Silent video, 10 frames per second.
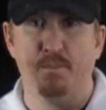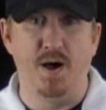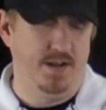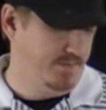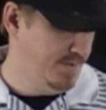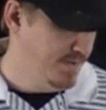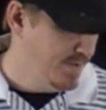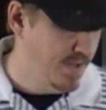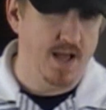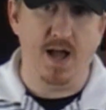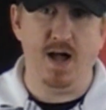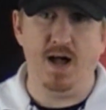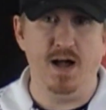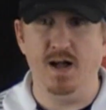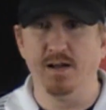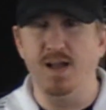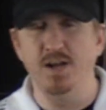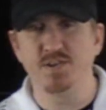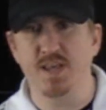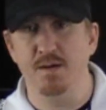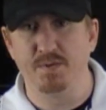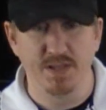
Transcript: But uh, I just can't